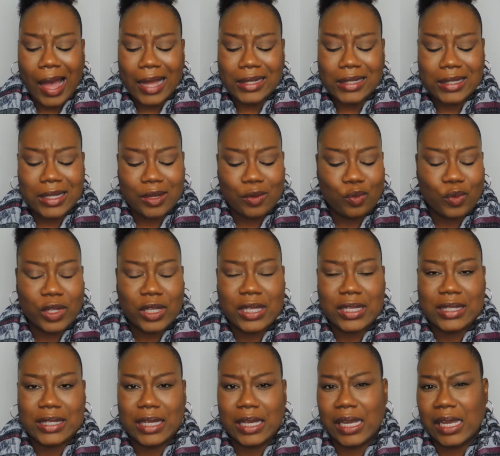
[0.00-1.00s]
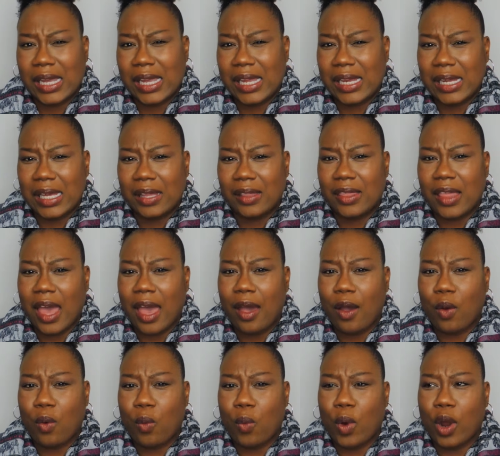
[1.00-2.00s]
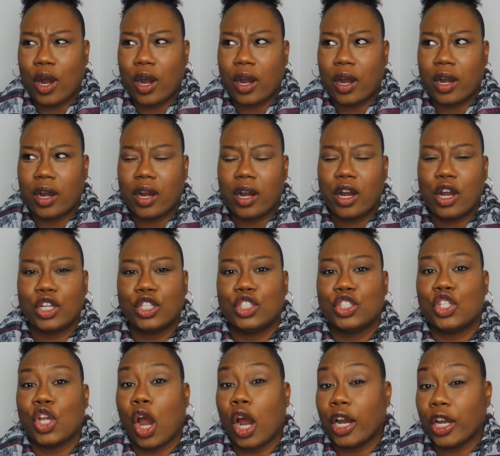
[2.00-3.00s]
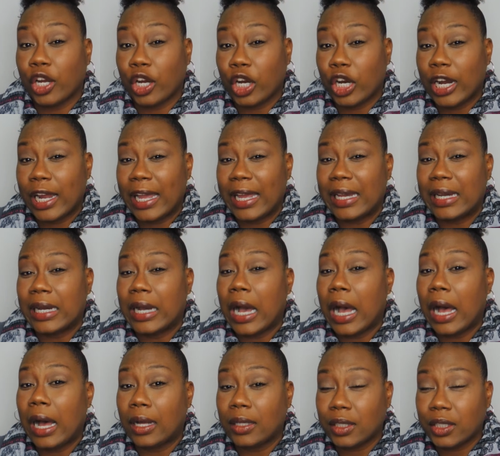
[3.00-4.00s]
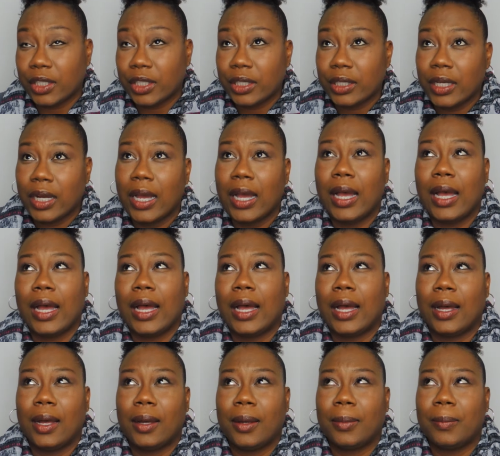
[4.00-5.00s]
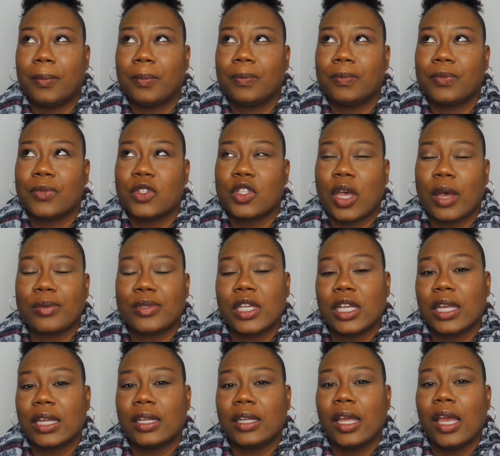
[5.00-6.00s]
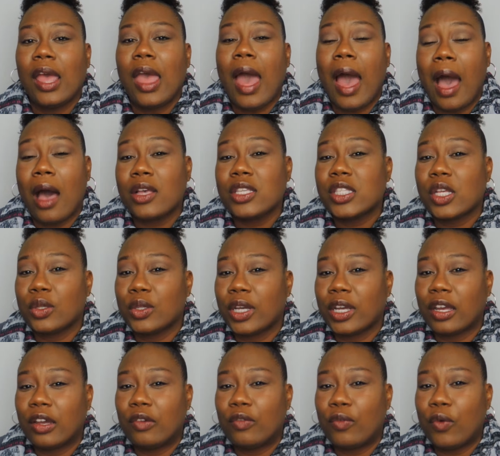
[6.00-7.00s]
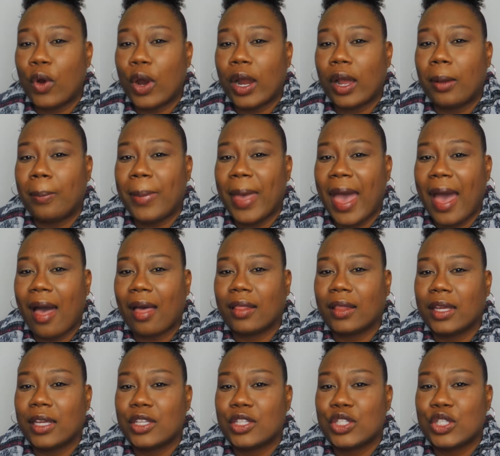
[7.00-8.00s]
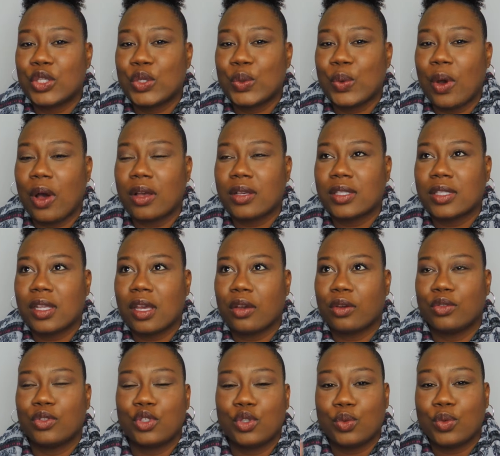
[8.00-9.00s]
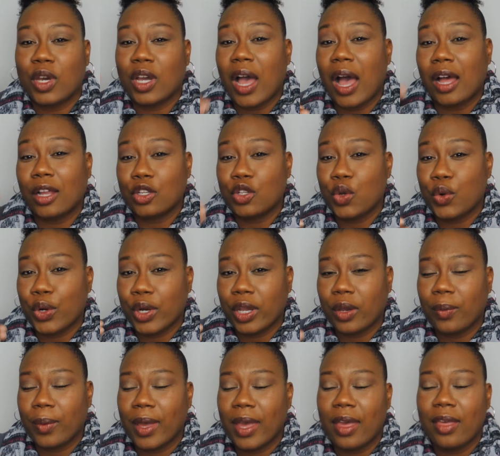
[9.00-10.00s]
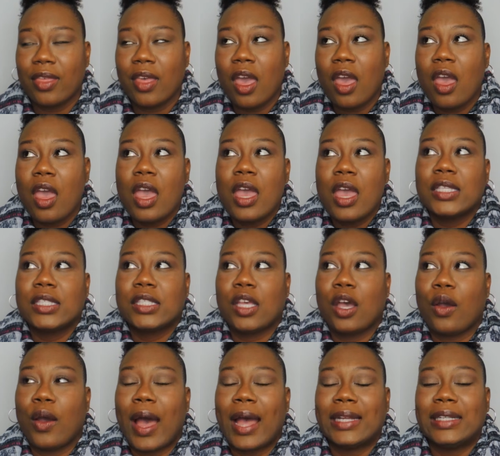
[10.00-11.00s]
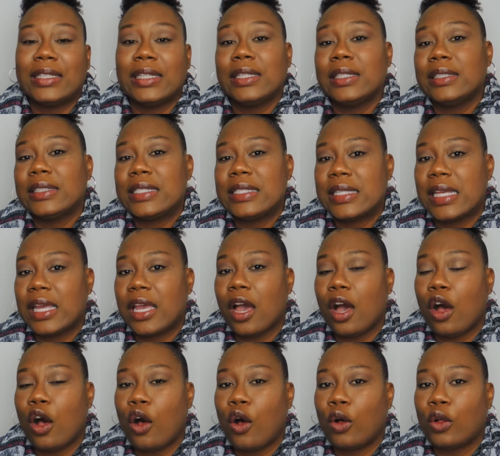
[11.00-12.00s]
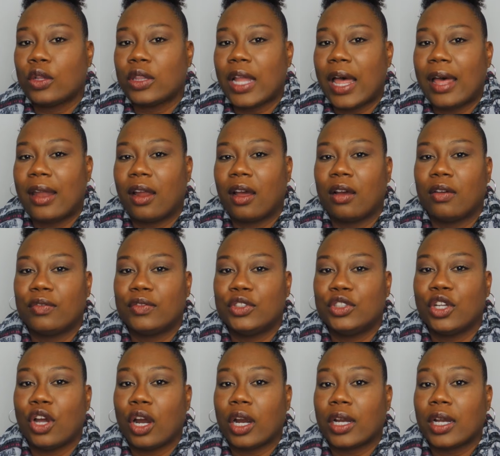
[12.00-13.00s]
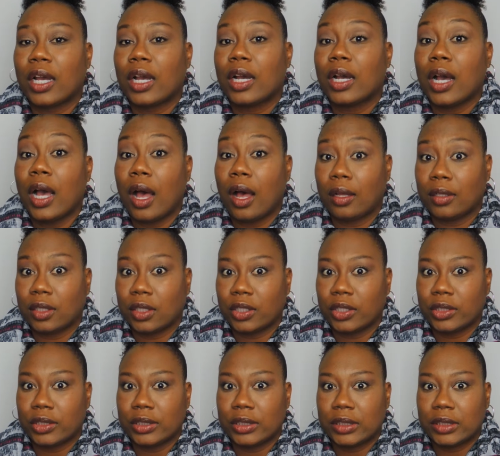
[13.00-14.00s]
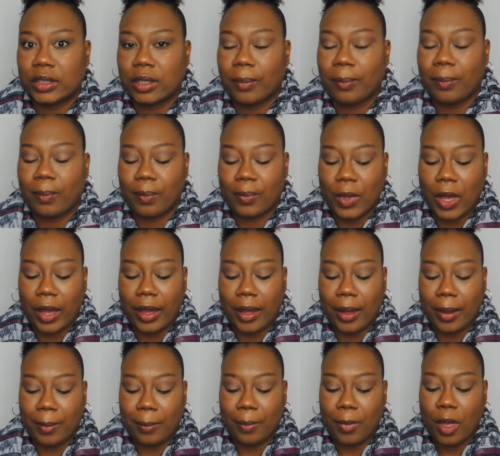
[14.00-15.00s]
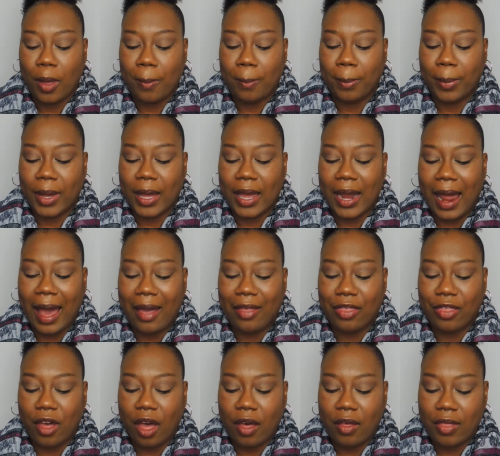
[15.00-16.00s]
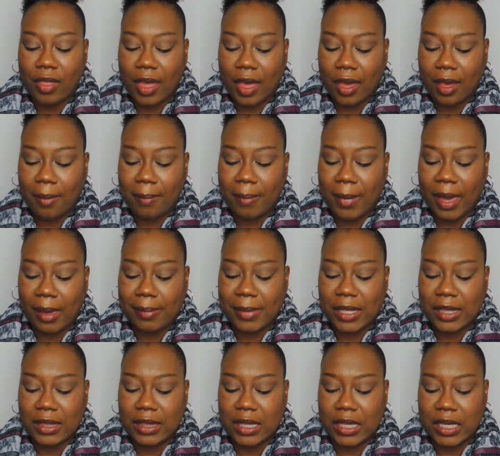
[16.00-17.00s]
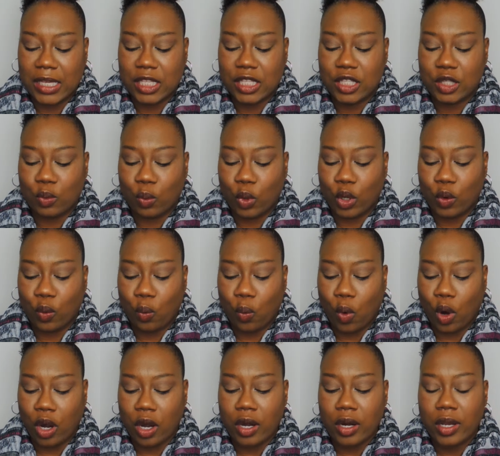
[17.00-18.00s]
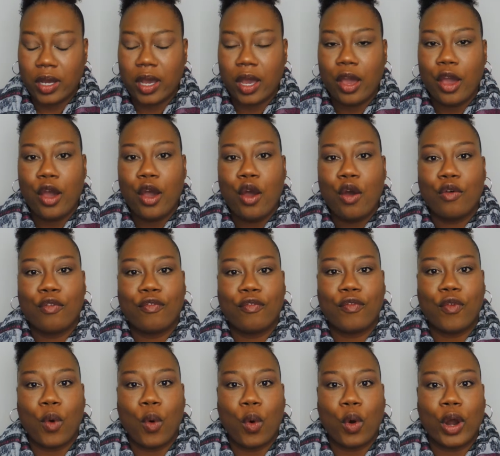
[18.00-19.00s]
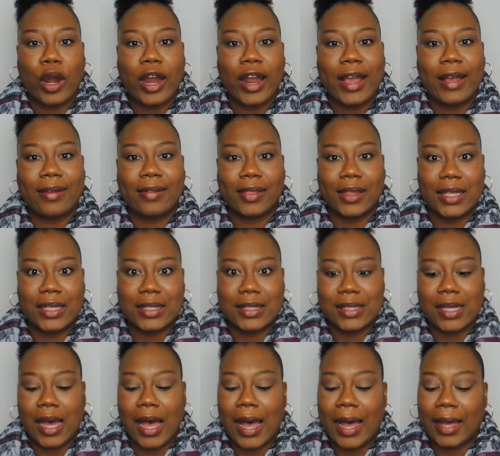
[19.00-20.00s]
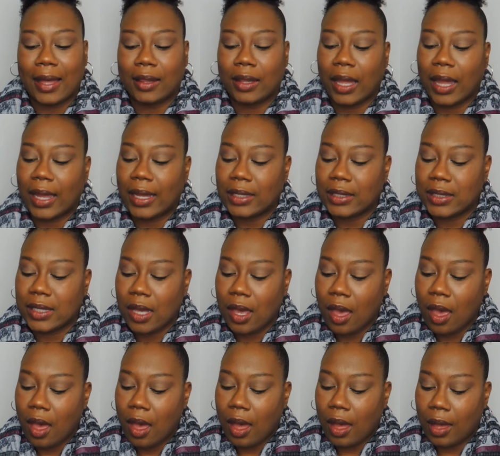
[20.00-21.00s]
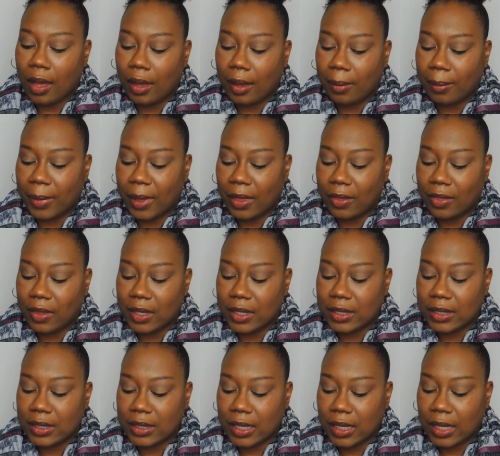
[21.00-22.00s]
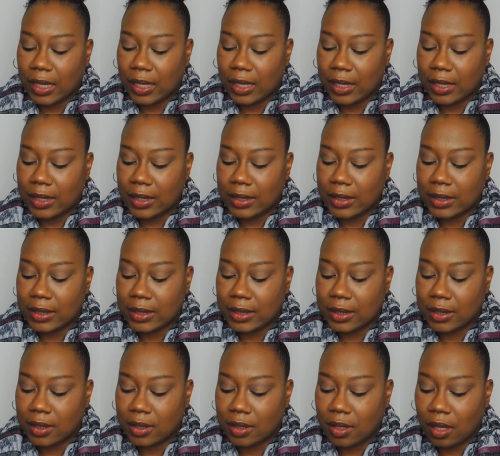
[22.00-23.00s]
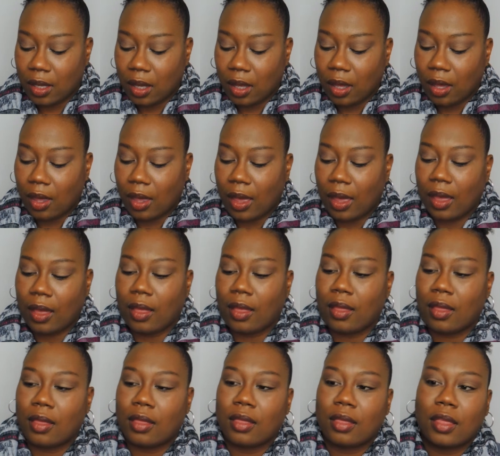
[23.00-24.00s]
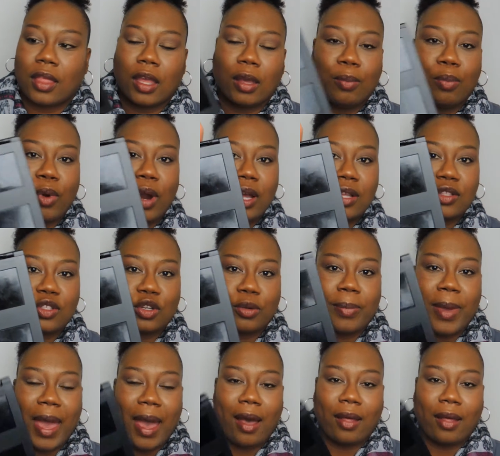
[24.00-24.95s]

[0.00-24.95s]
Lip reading: I didn't really see any that were darker in color. So I was also looking for a palette to also do the contouring with. So I didn't see a whole lot of dark colors. But I thought that maybe these would work for at least the highlight. And this is the bronzer